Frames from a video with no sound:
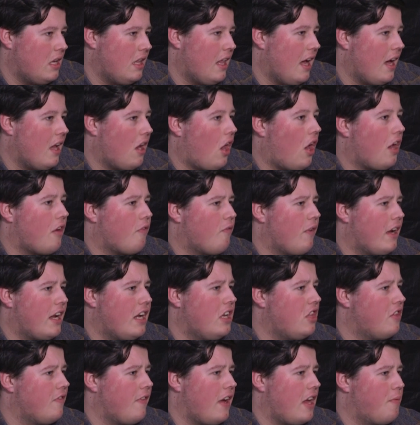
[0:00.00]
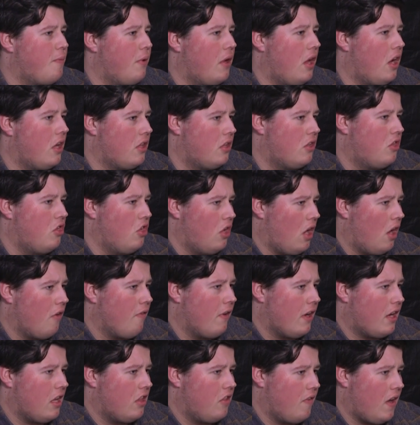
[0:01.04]
You see that, like Ricky Gervais put... do you
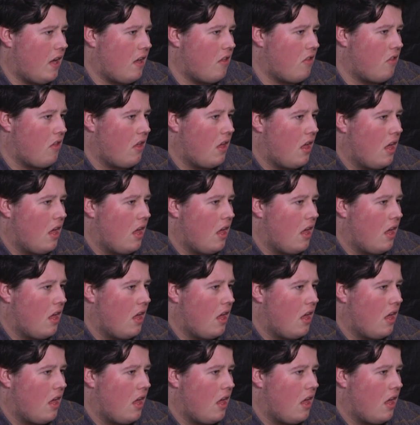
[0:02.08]
like Ricky Gervais?